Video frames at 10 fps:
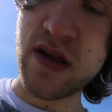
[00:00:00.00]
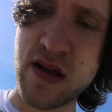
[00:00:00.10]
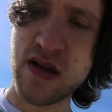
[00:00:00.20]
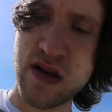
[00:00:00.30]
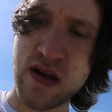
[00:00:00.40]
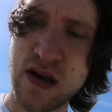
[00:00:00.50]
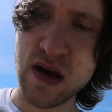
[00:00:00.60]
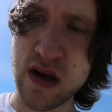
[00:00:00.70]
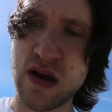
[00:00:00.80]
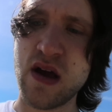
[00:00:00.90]
That doesn't even make
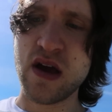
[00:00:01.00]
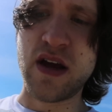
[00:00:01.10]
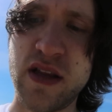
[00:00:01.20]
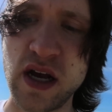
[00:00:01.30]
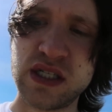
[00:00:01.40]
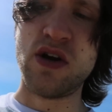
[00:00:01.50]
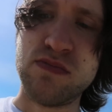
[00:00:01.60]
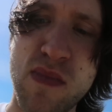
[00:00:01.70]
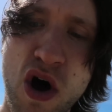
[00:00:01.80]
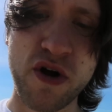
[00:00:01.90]
any sense. He does those
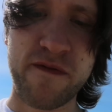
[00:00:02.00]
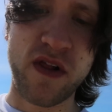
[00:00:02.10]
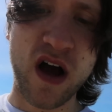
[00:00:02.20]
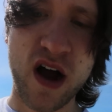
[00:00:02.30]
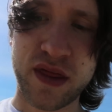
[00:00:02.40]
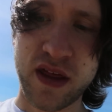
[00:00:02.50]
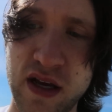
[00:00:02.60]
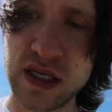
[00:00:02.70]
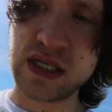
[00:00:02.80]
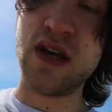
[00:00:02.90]
moto vlog
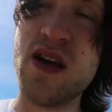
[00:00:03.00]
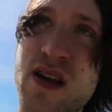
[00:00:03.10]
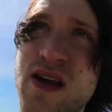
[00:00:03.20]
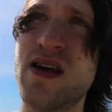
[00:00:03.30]
things. What's he